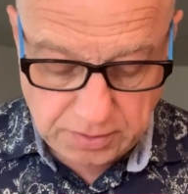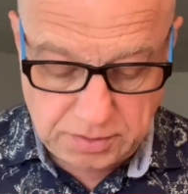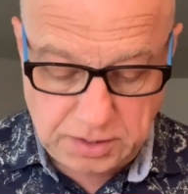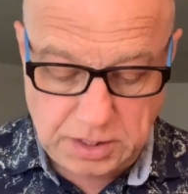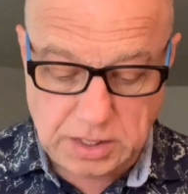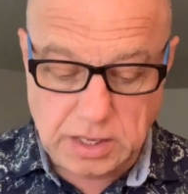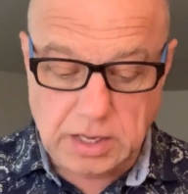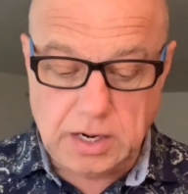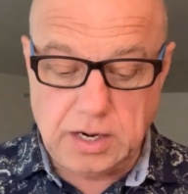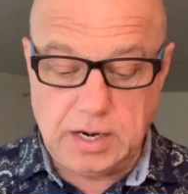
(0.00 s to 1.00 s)
The
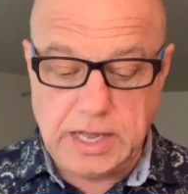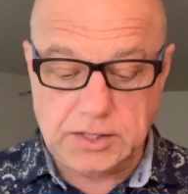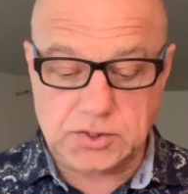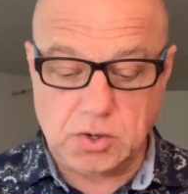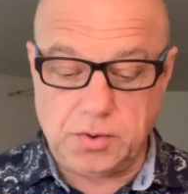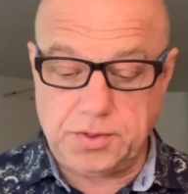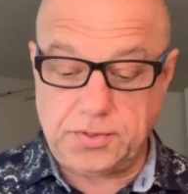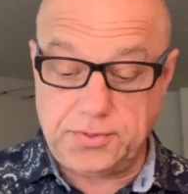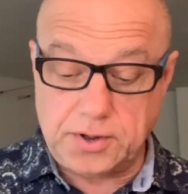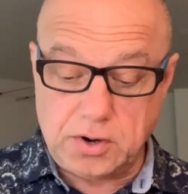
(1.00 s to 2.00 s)
next, or the
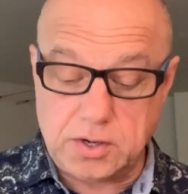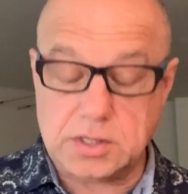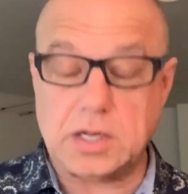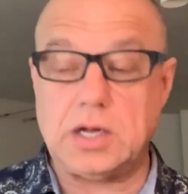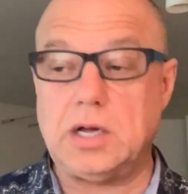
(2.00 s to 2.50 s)
third